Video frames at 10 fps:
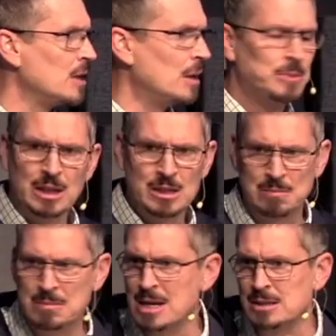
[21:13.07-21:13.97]
Something
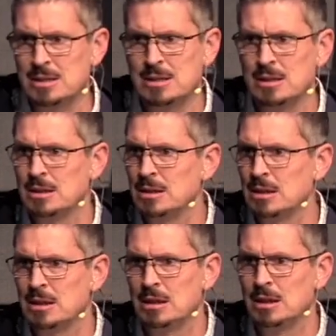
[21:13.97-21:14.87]
is amiss.
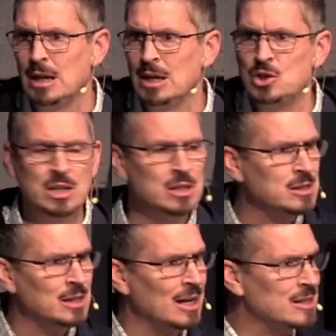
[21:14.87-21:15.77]

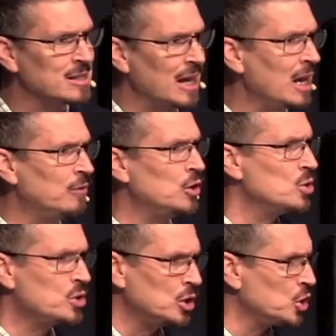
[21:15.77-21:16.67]
Jesus did not save
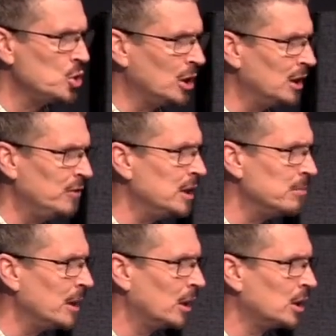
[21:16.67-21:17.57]
you so that you could live
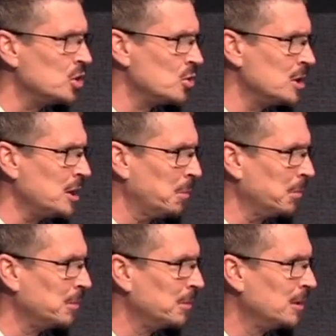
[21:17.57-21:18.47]
the American dream.